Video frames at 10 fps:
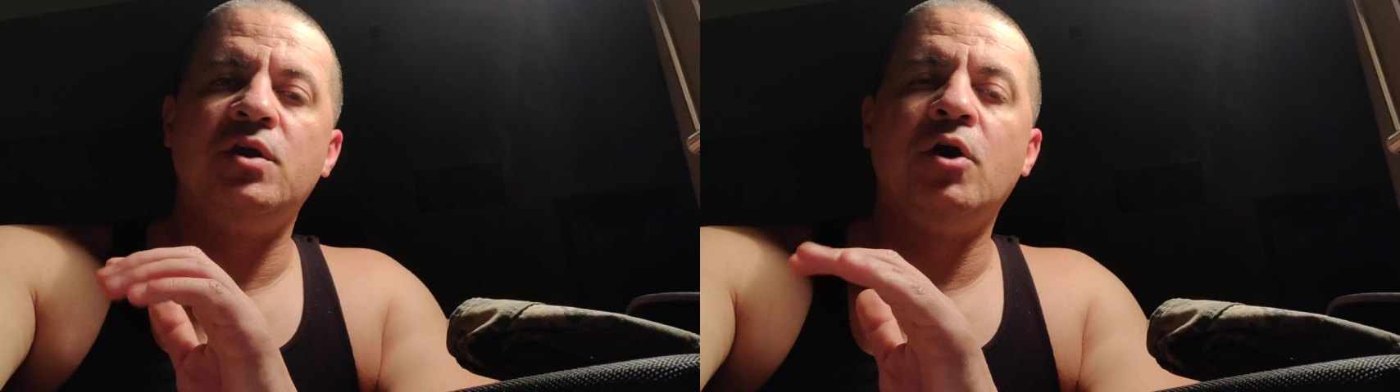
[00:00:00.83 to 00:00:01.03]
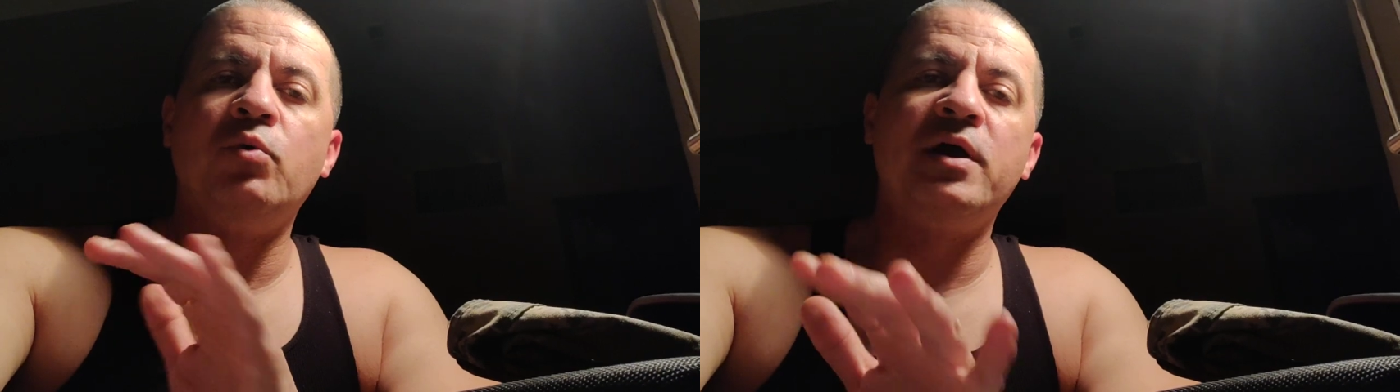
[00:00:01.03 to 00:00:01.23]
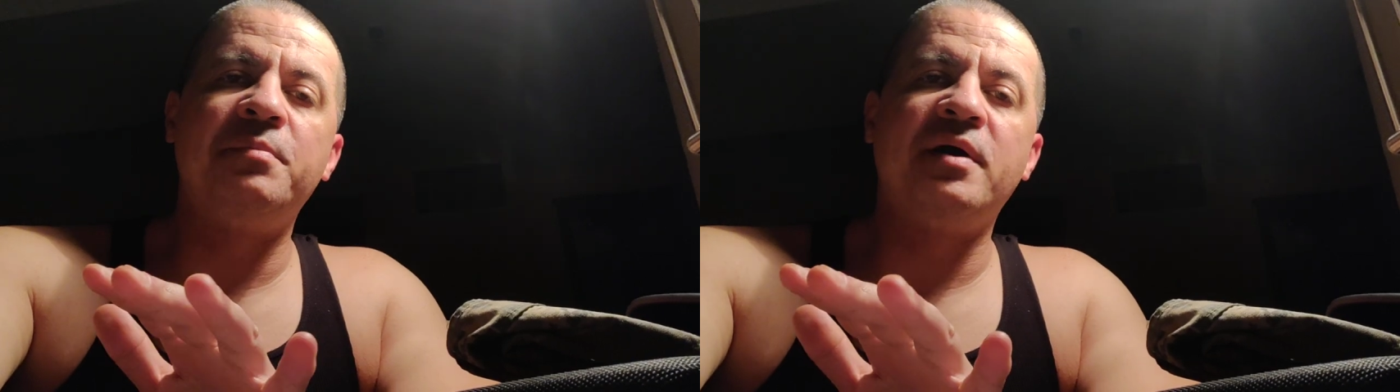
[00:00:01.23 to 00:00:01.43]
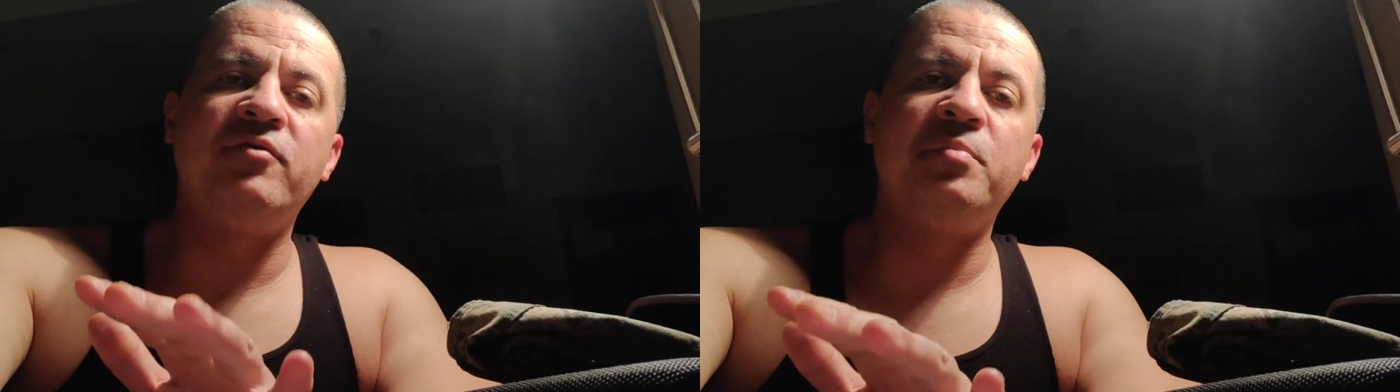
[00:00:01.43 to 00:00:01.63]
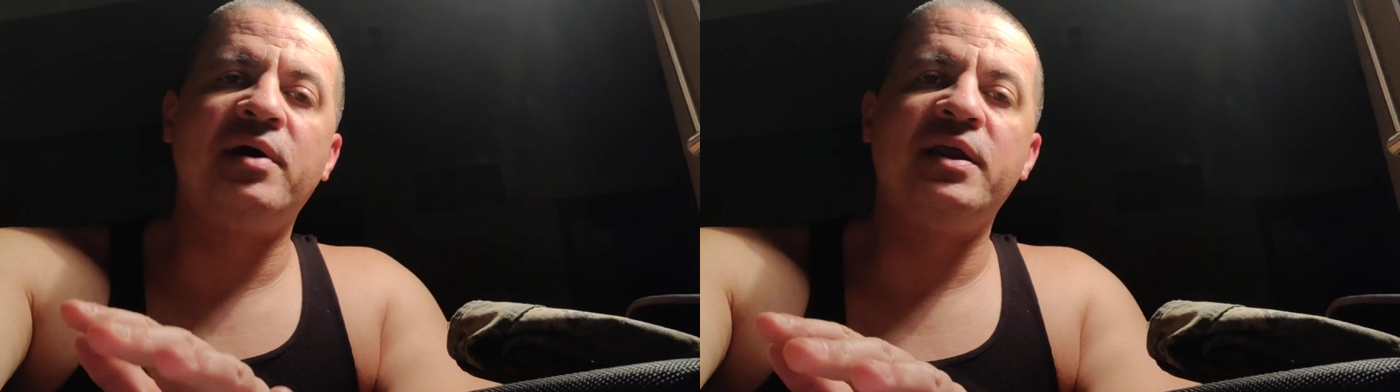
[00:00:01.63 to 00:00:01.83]
Yo, what up
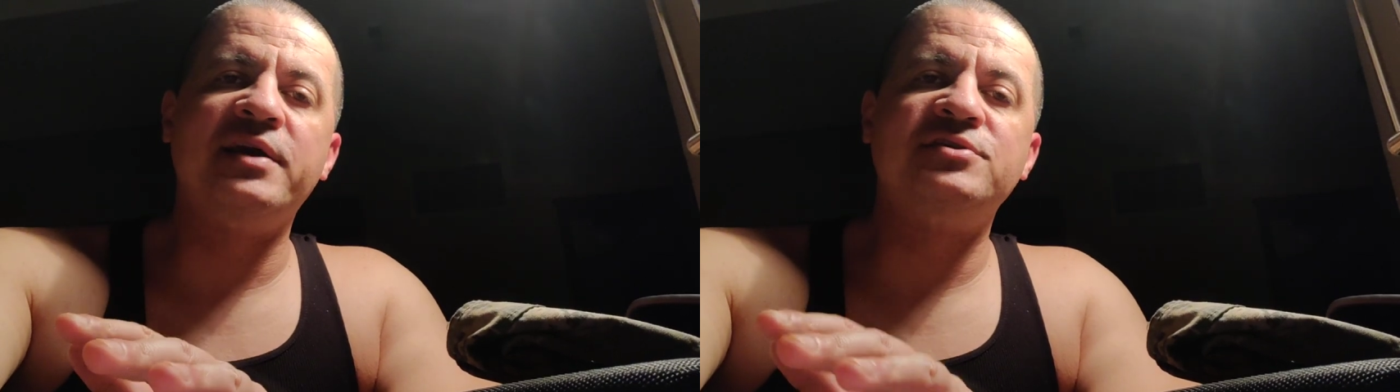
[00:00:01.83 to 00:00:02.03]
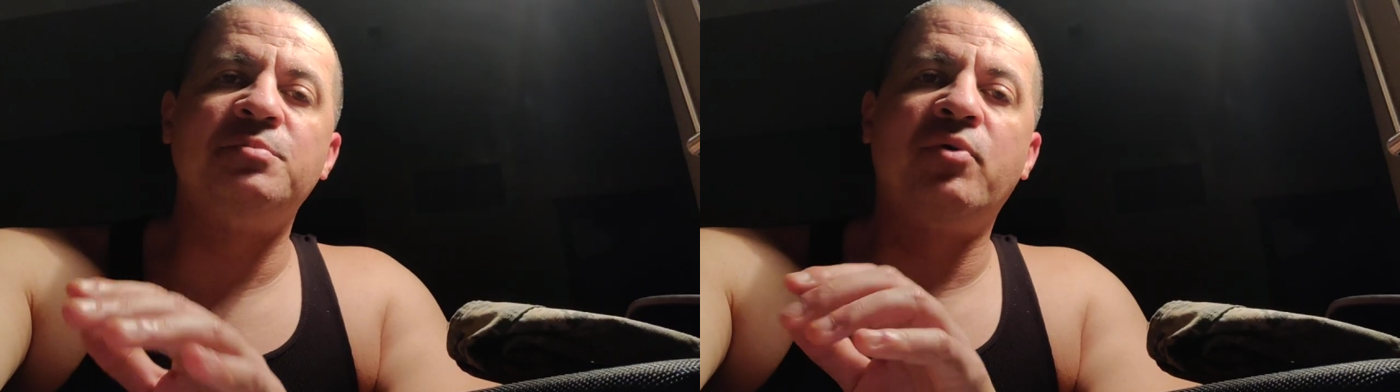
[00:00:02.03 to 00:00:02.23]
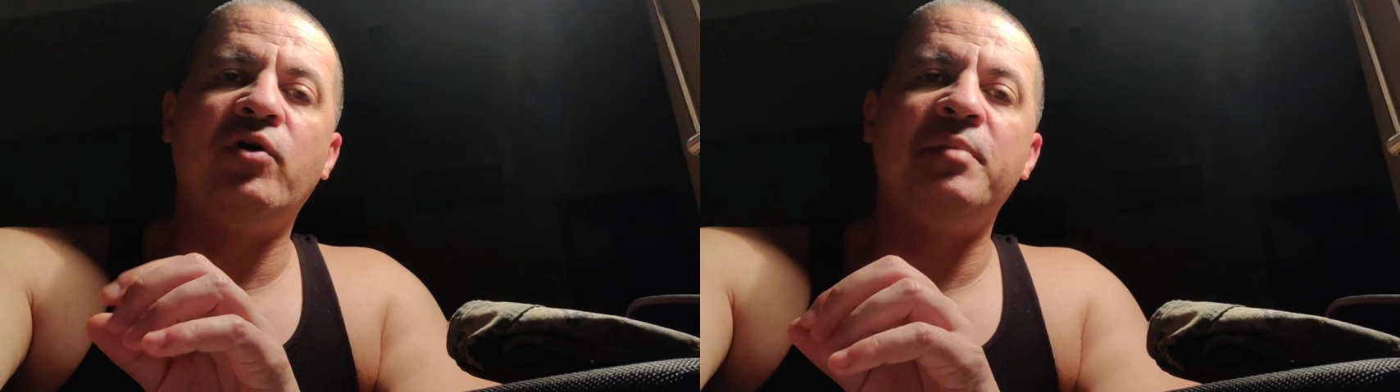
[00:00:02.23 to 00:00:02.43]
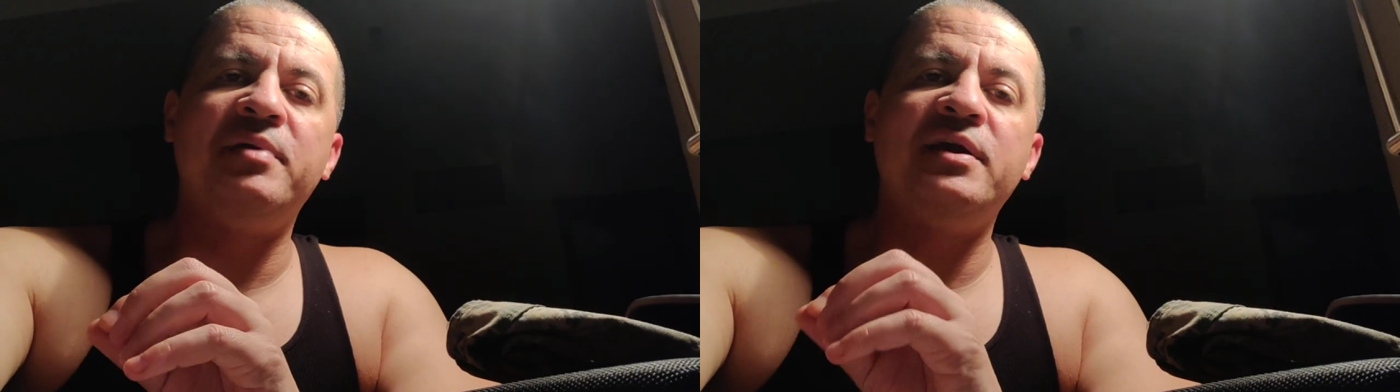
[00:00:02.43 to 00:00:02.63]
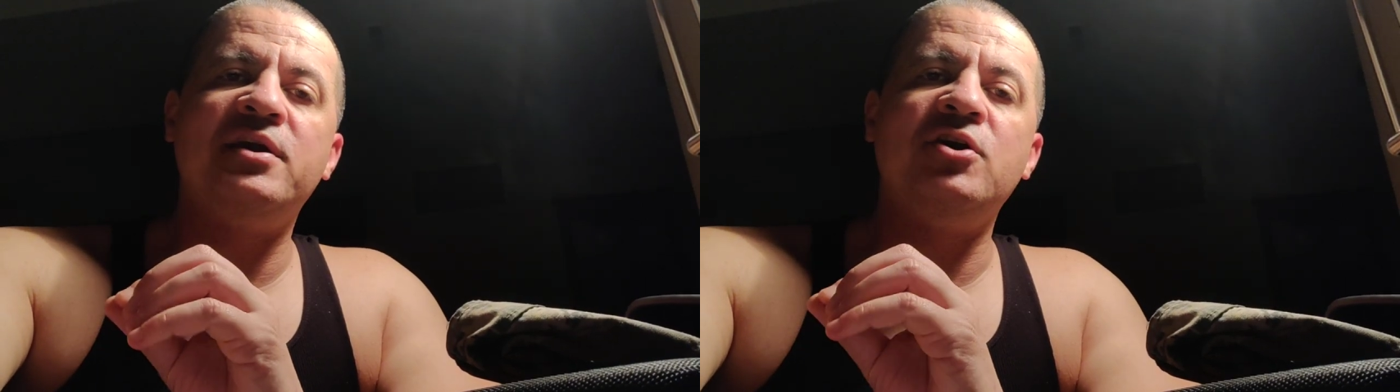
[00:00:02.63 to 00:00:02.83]
everybody? It's your boy
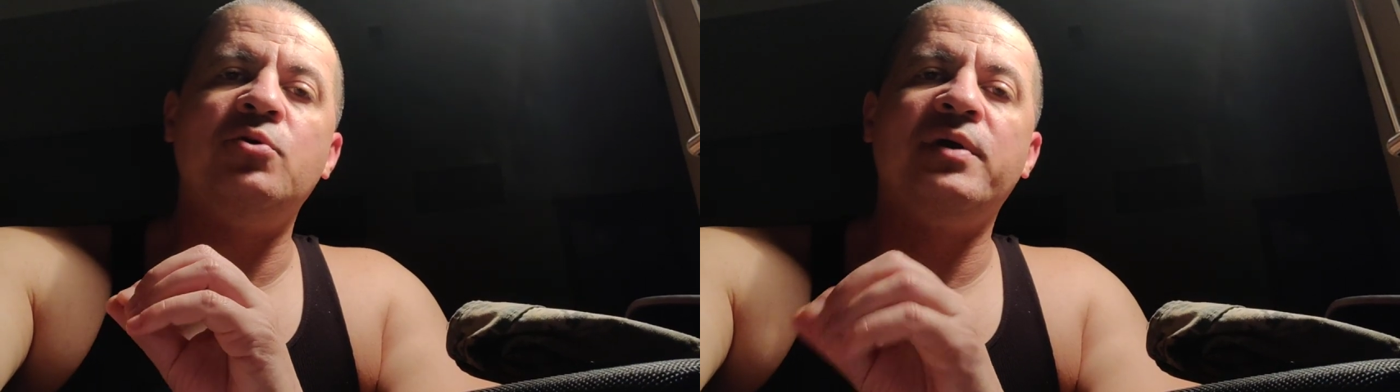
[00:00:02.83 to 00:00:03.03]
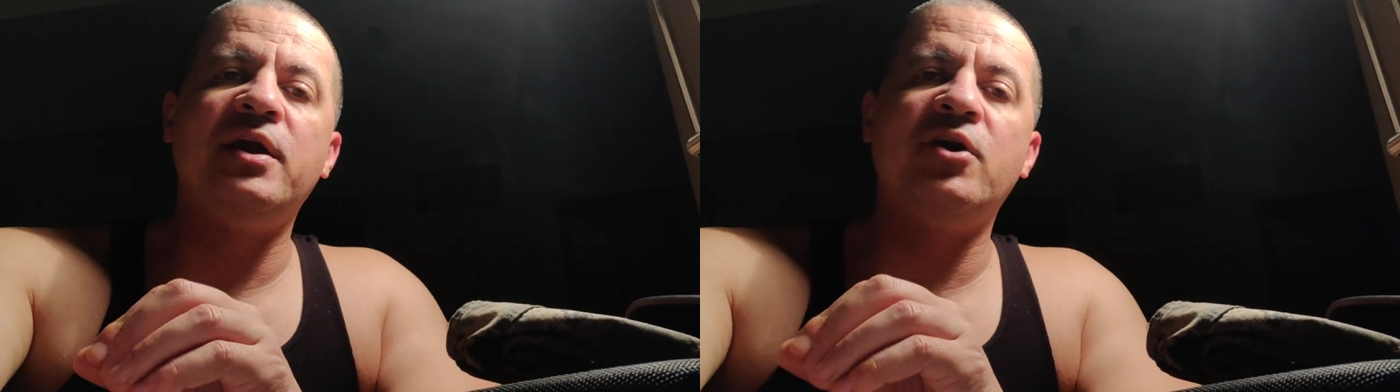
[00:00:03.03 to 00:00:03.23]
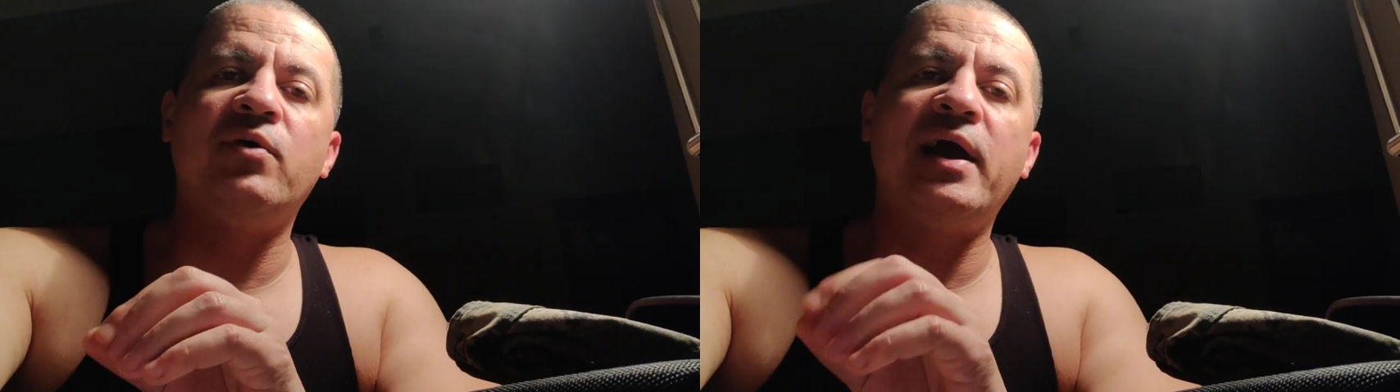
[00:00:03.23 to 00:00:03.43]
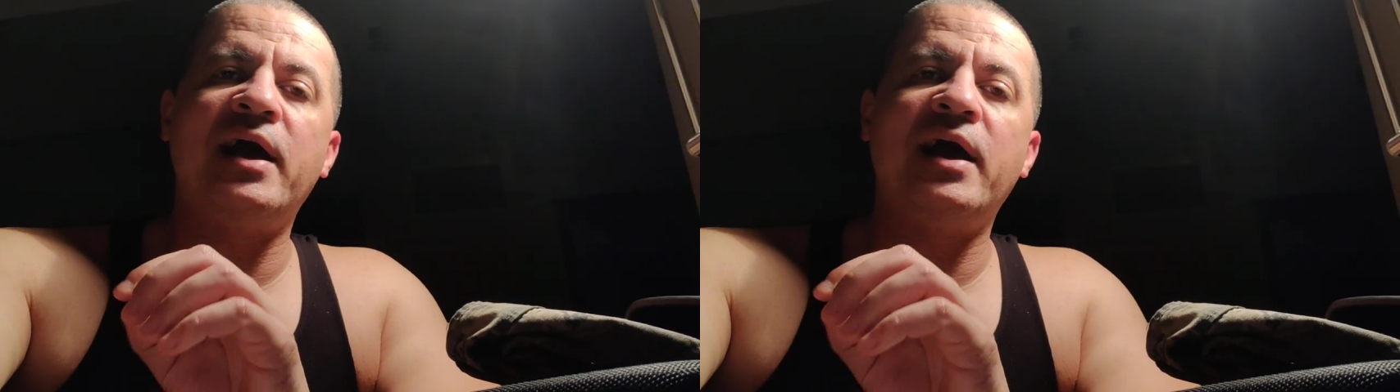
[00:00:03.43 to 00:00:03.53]
BQ here